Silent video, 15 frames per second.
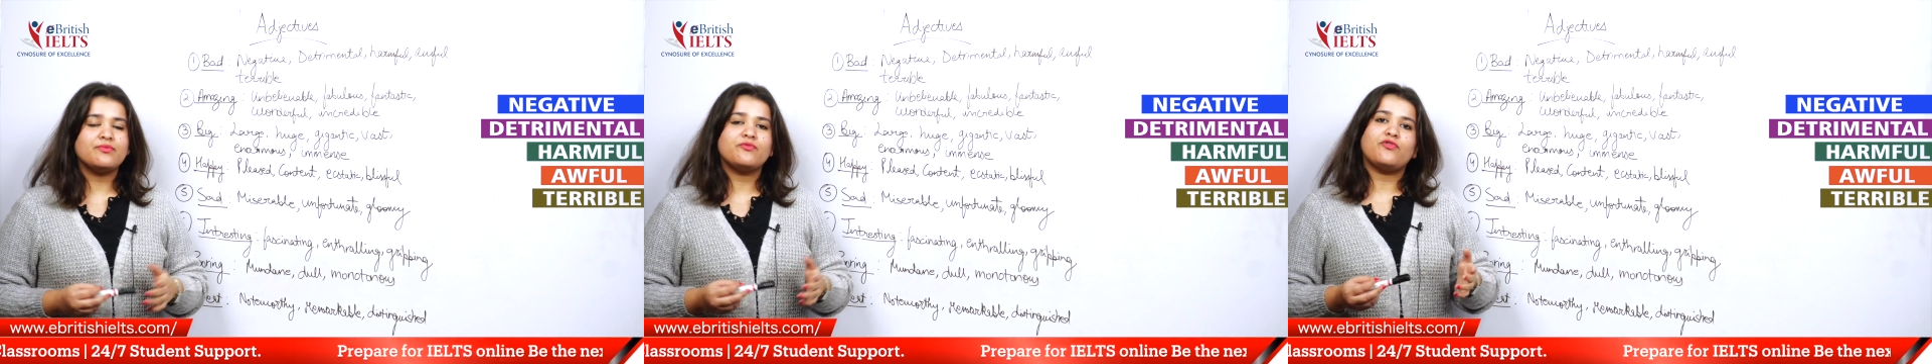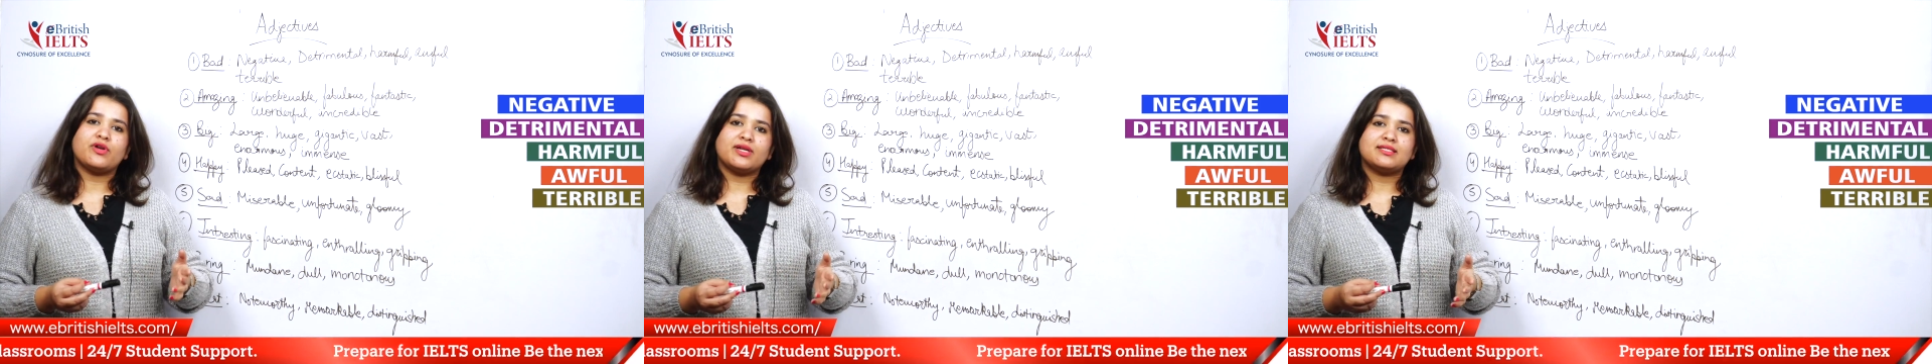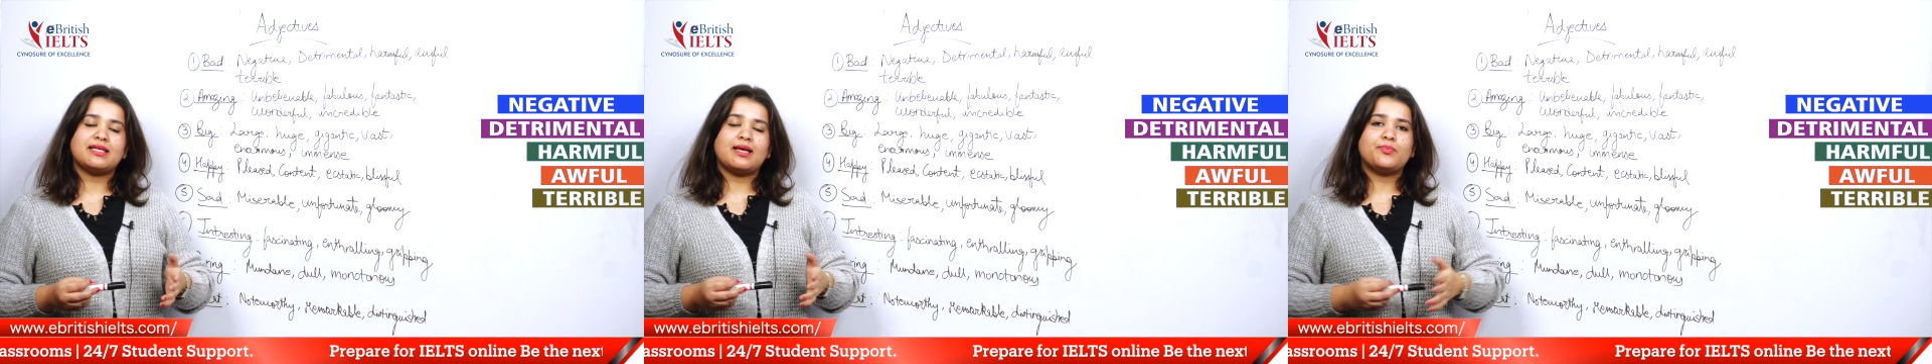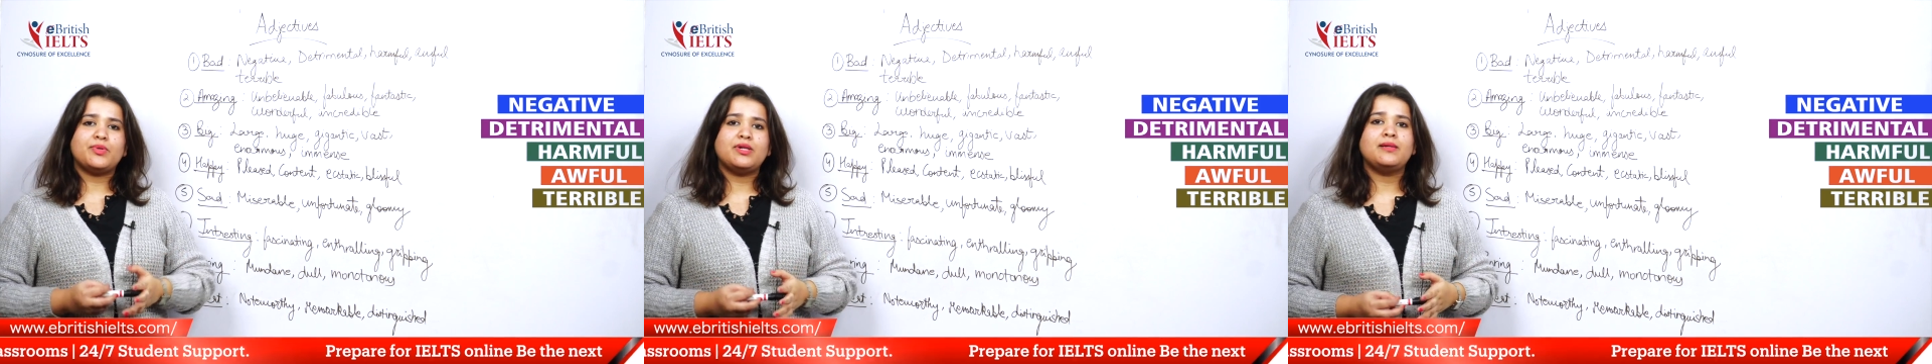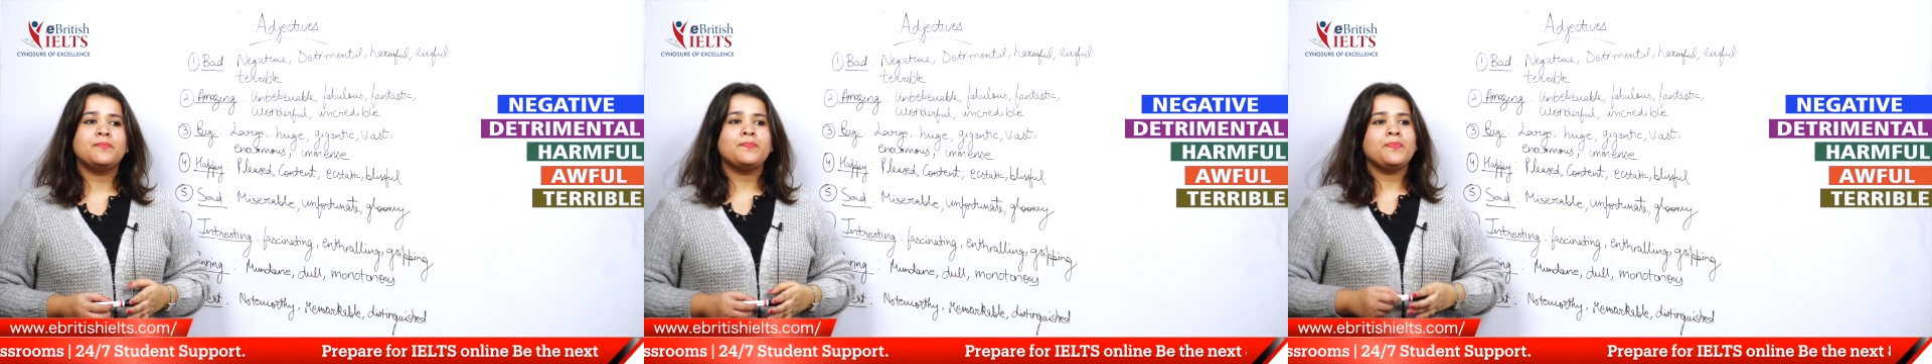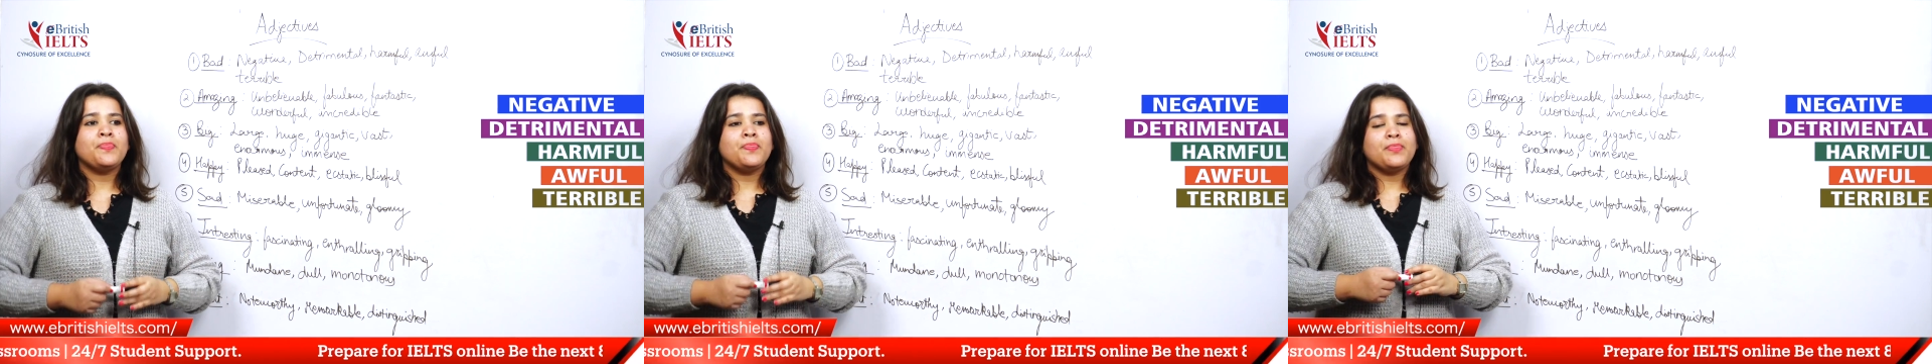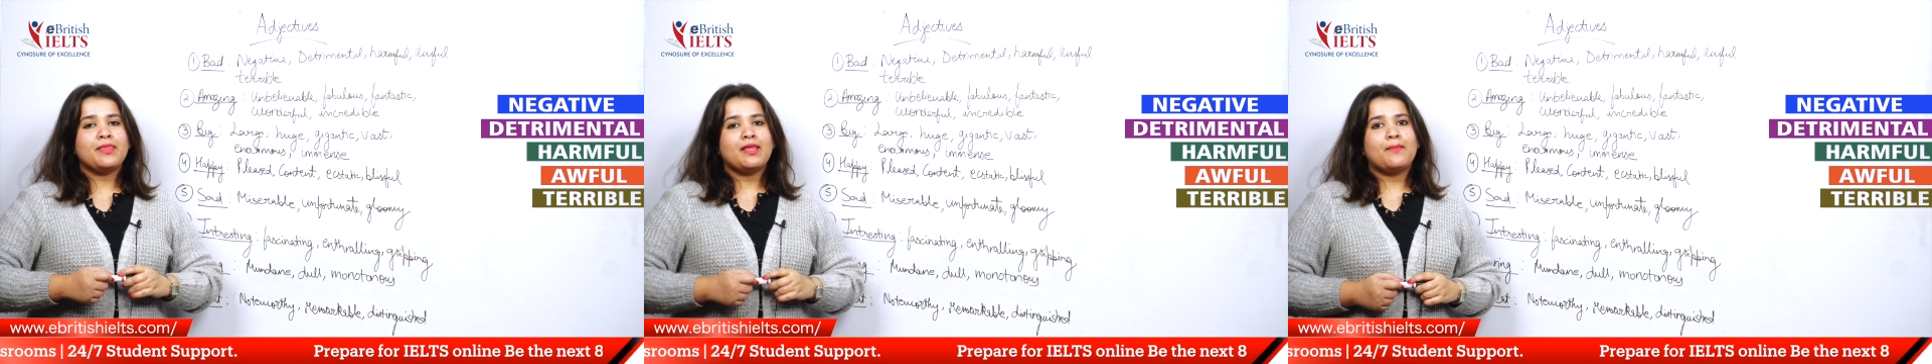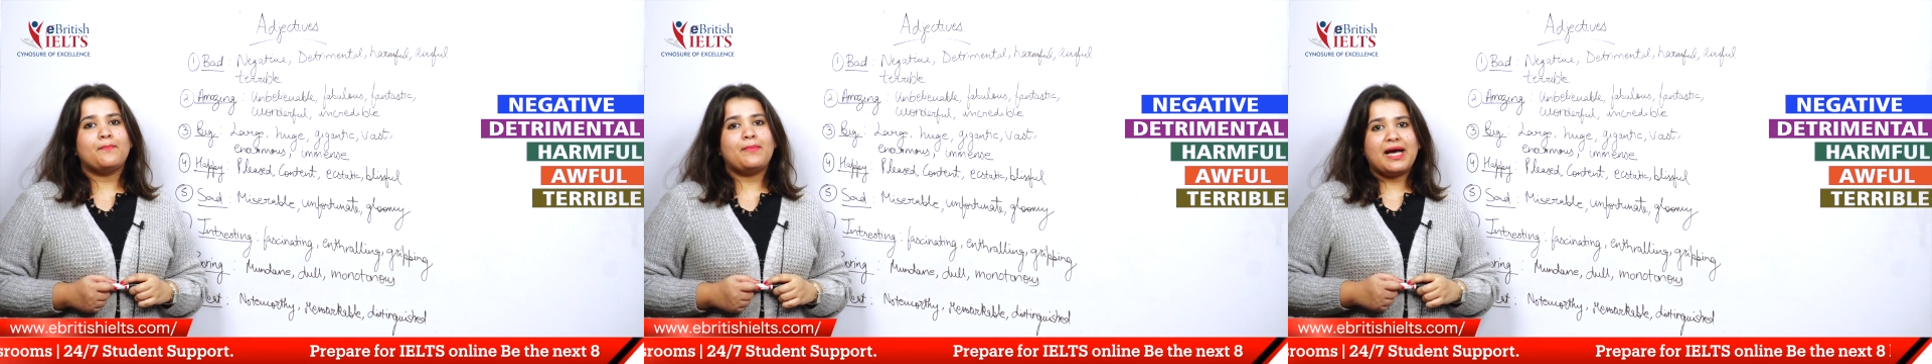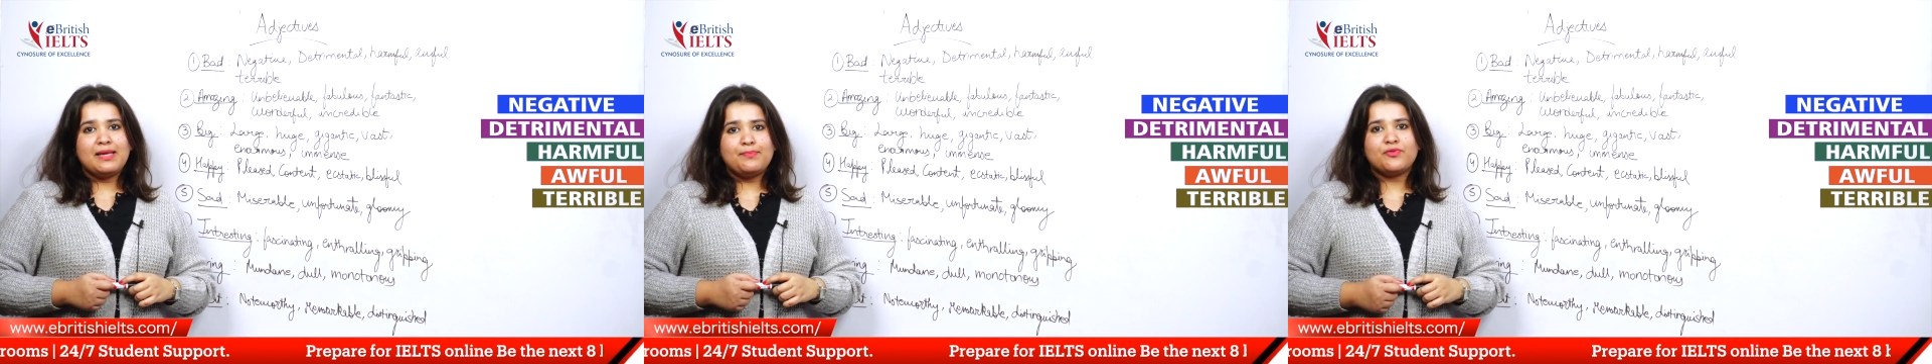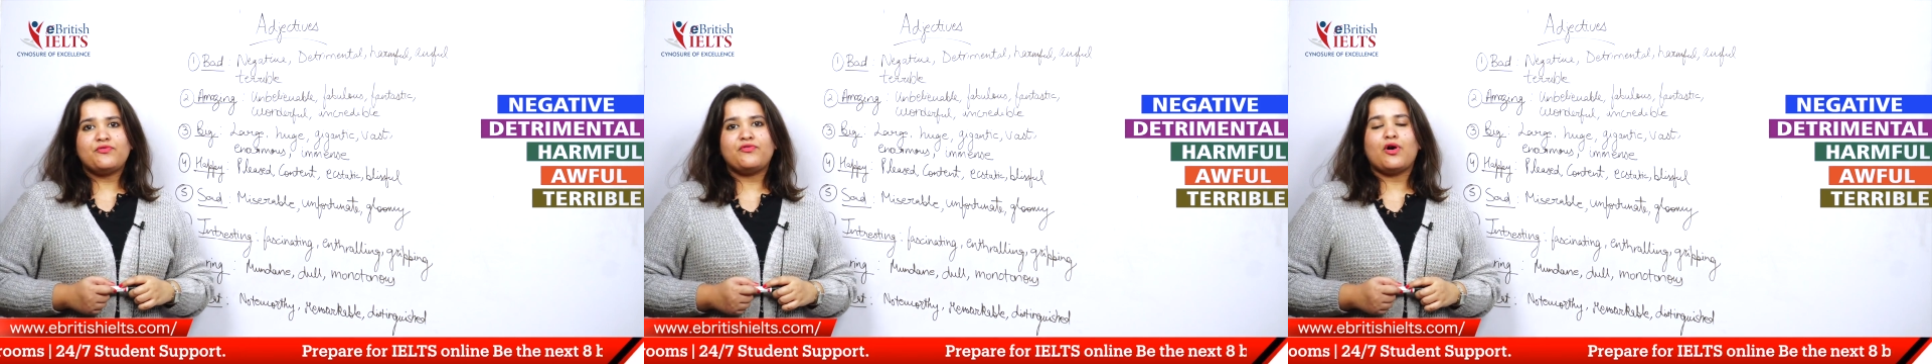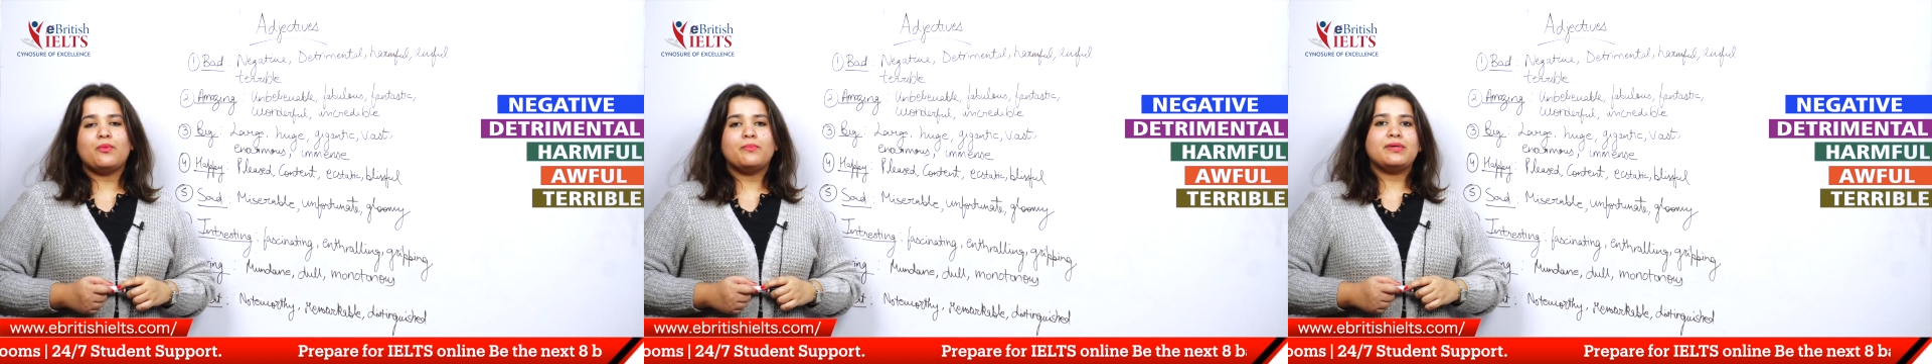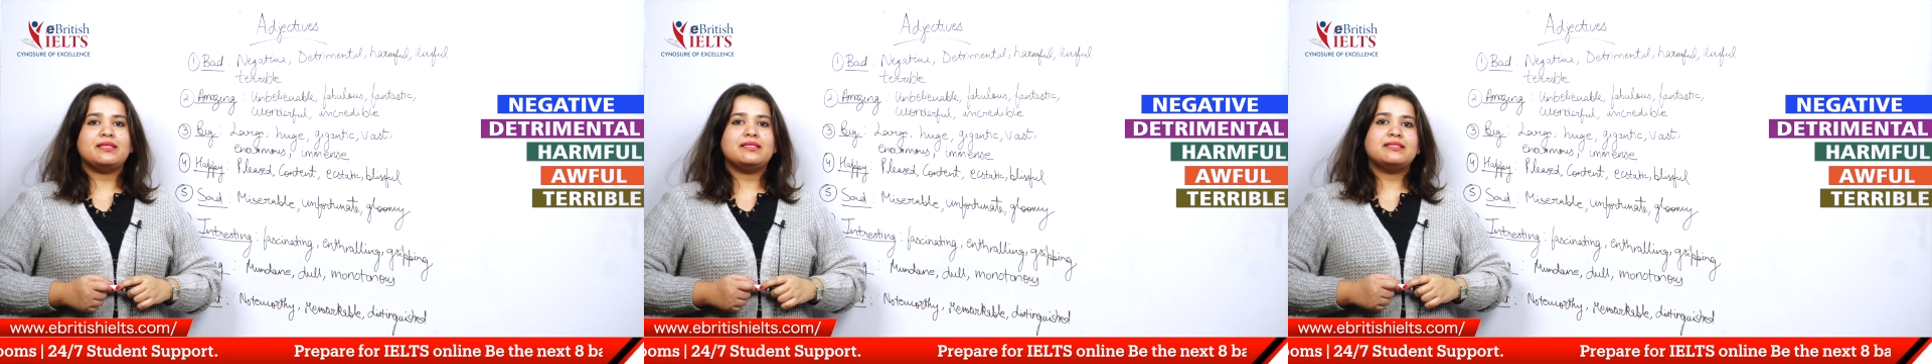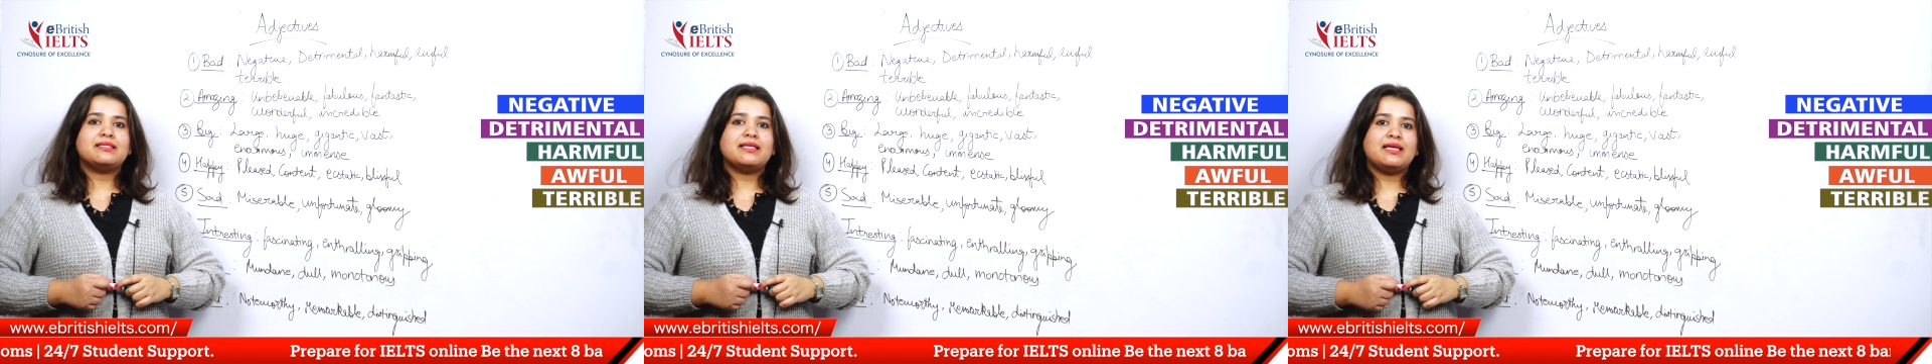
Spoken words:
For example, my performance